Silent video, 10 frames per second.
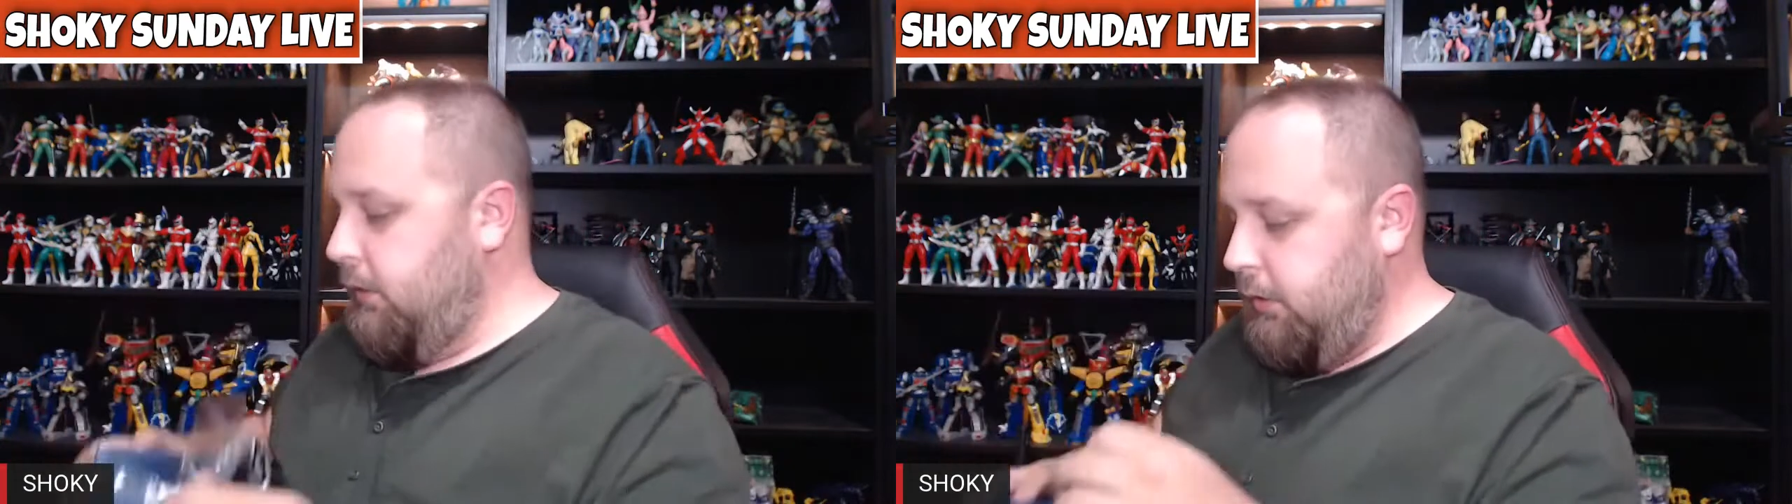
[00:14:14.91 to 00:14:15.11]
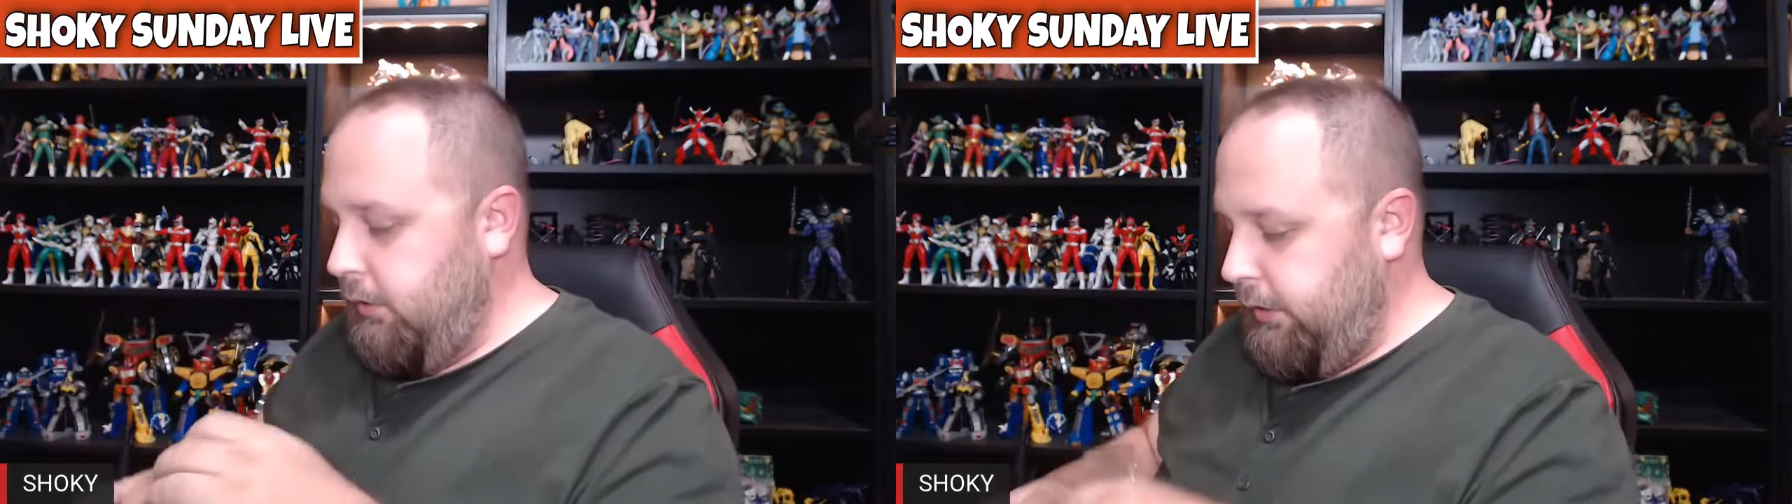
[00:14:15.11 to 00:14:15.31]

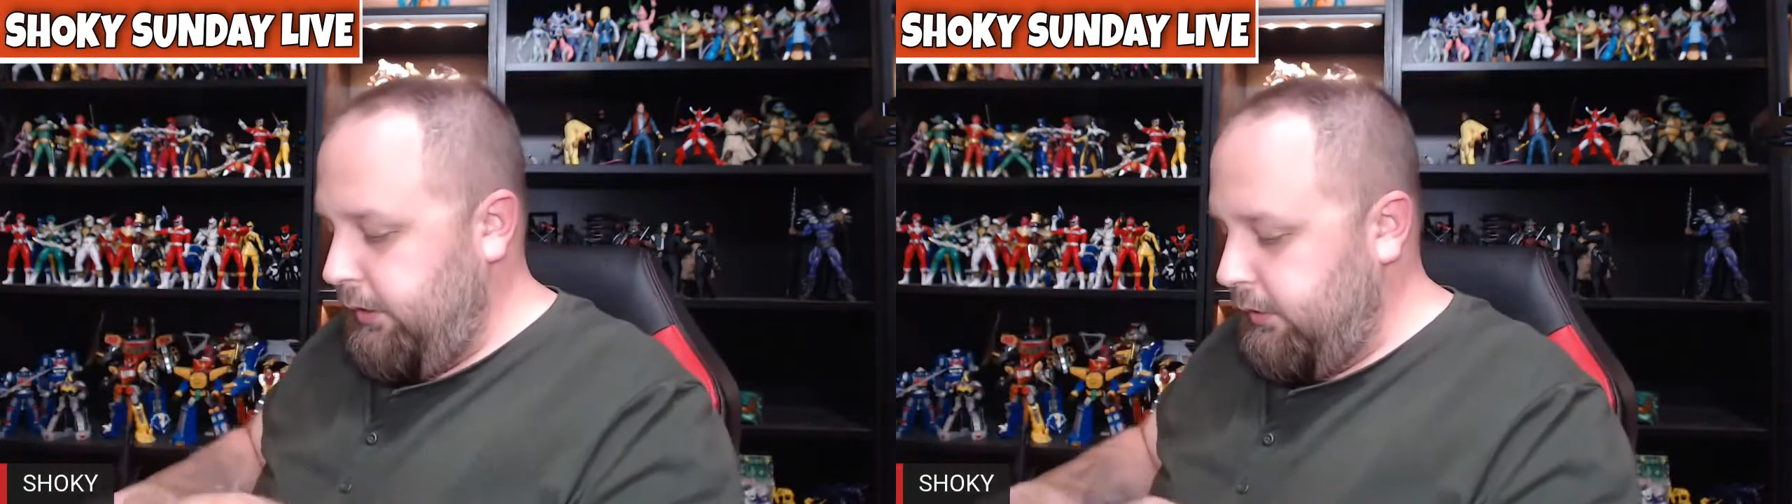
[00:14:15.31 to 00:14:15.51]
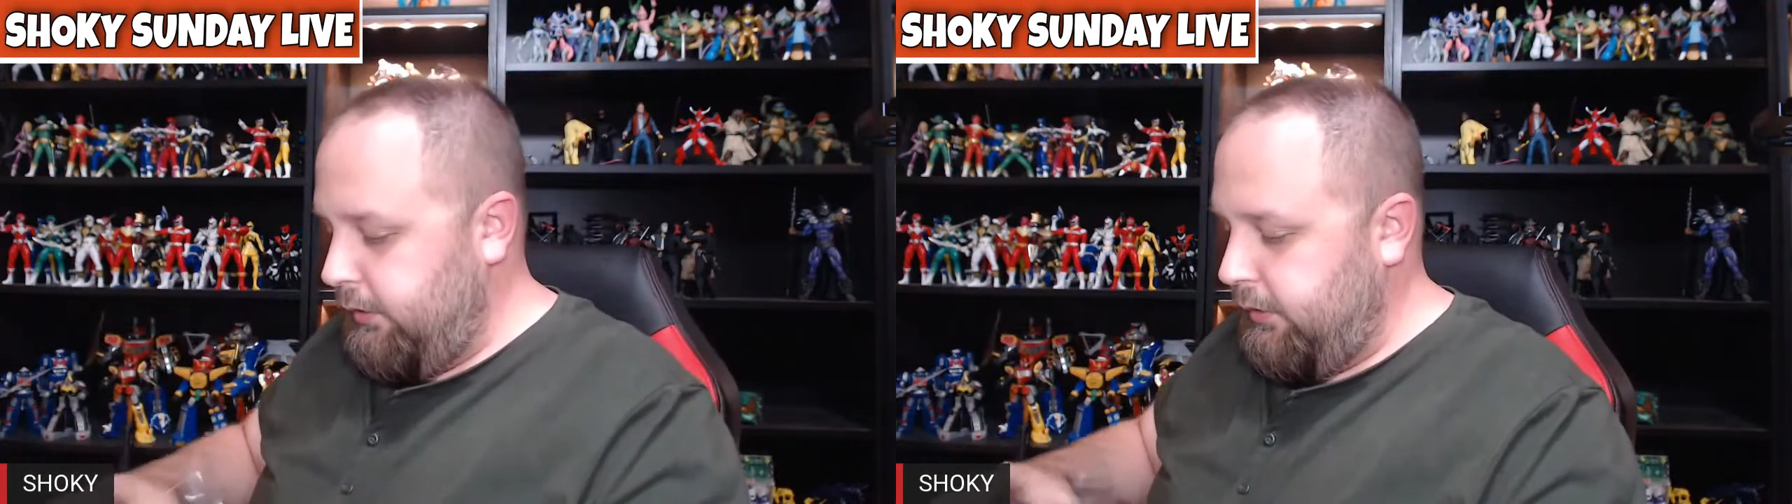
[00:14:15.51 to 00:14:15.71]

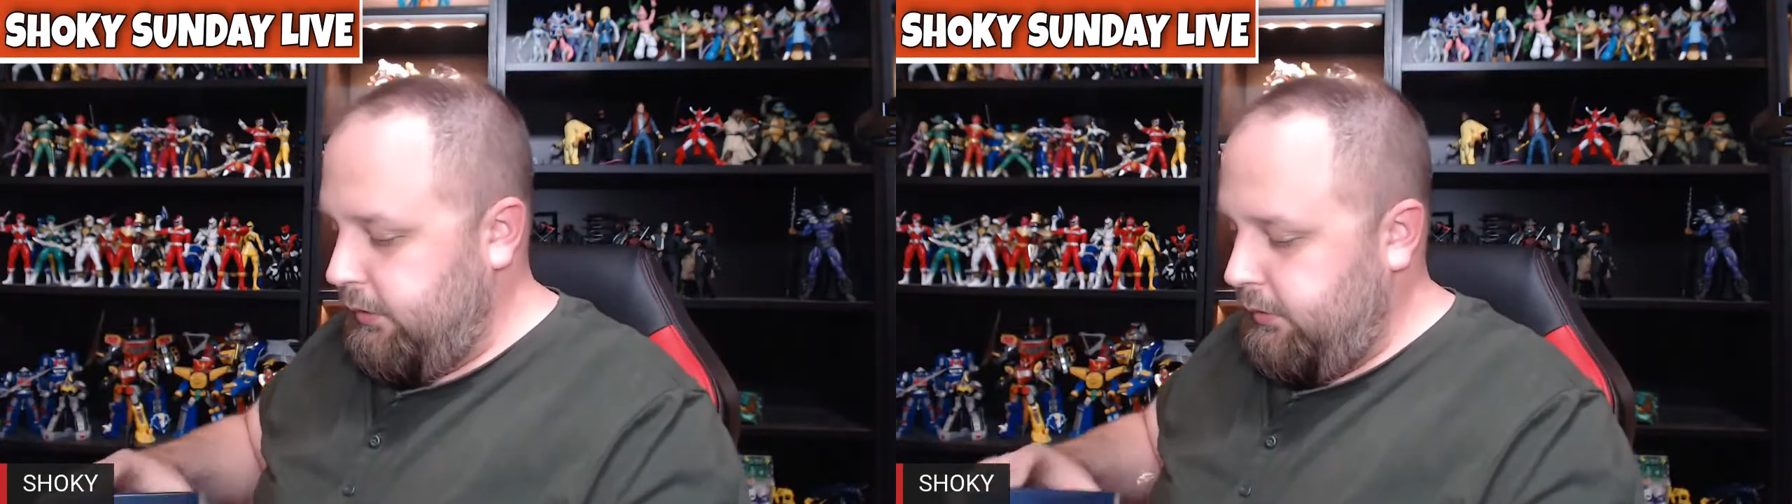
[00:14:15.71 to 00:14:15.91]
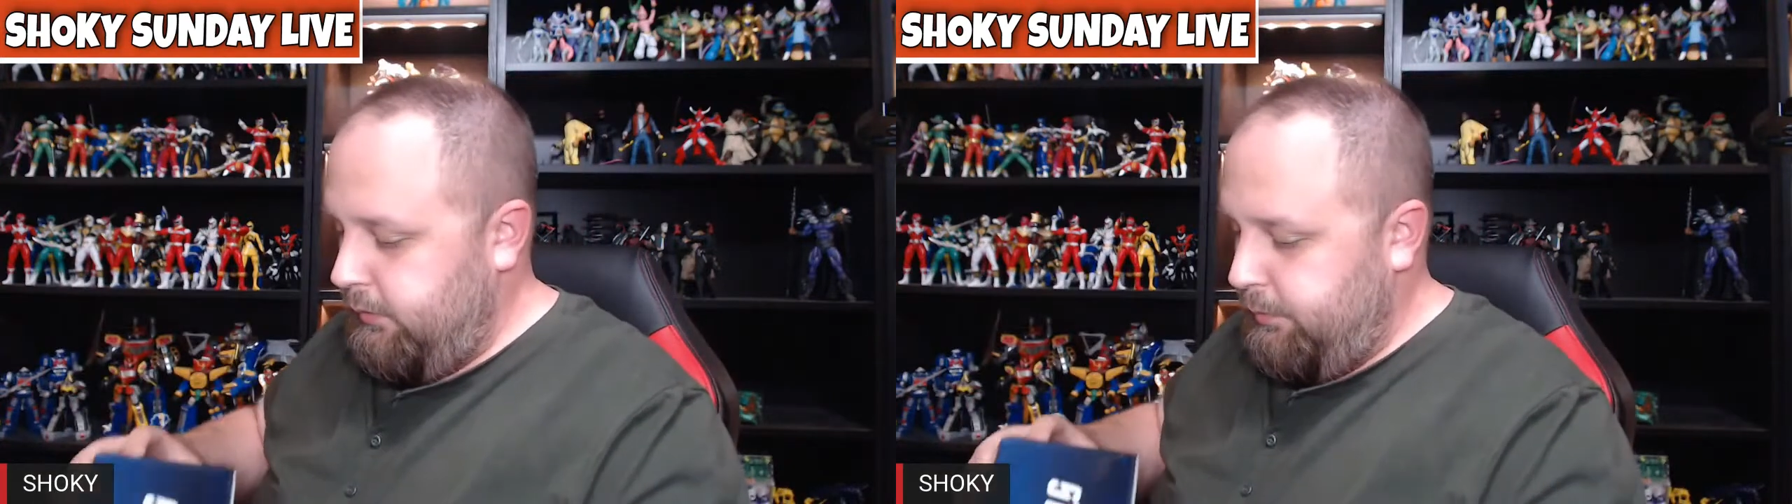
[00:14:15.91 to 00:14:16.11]
unaired
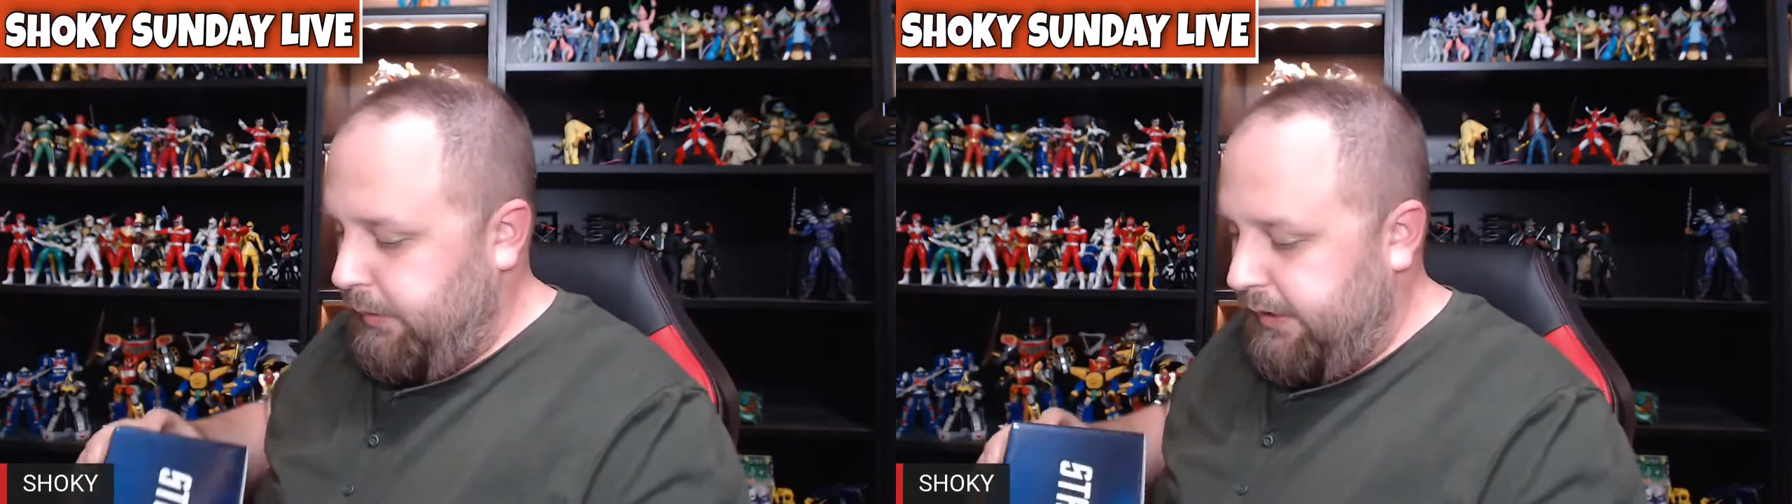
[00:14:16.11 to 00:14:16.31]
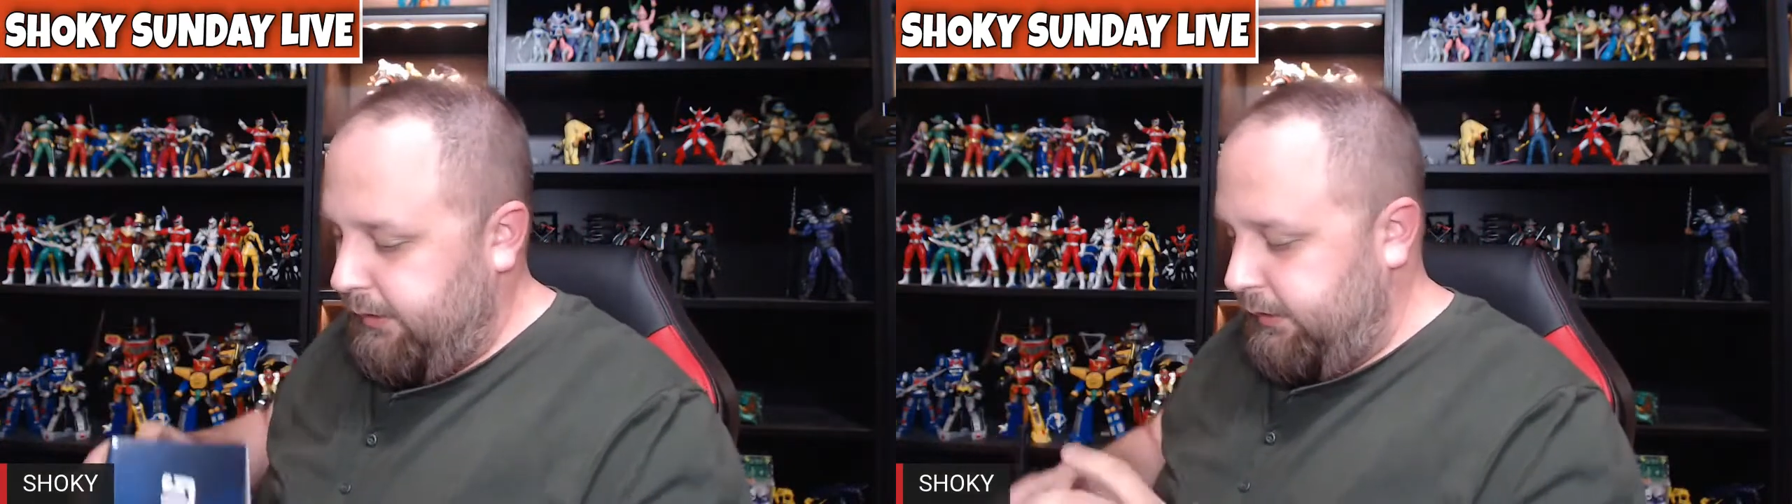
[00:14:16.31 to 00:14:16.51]

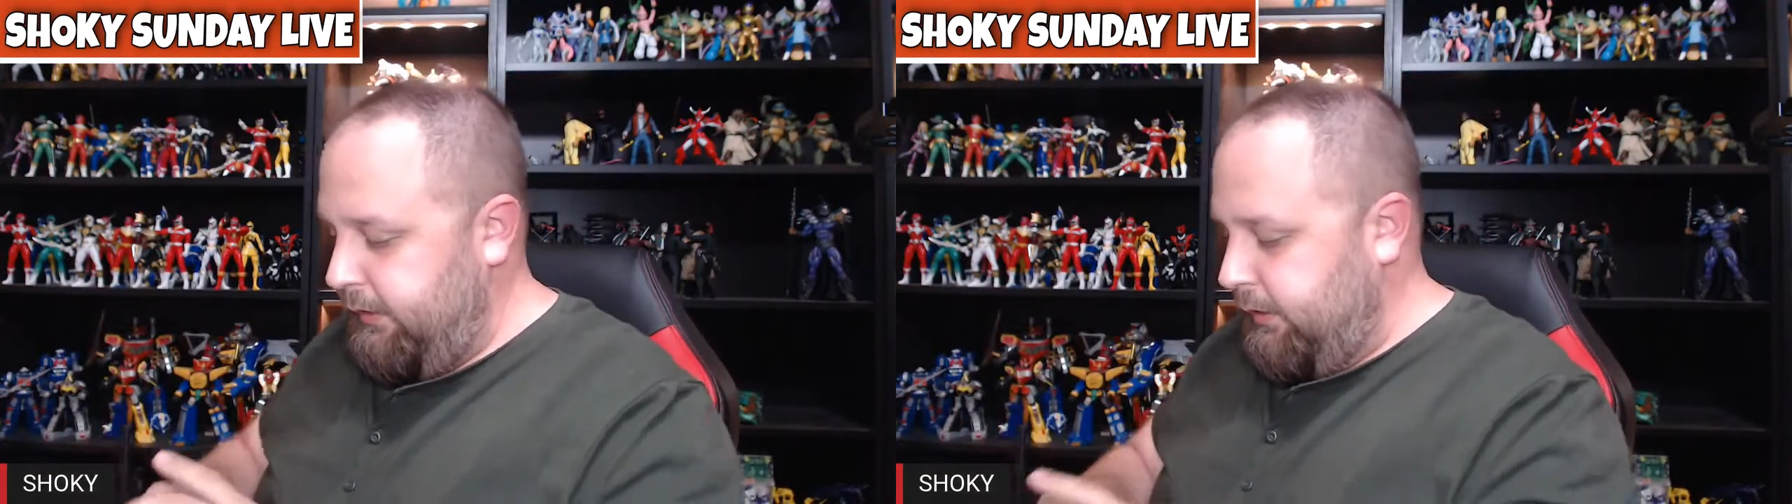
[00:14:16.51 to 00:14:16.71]
pilot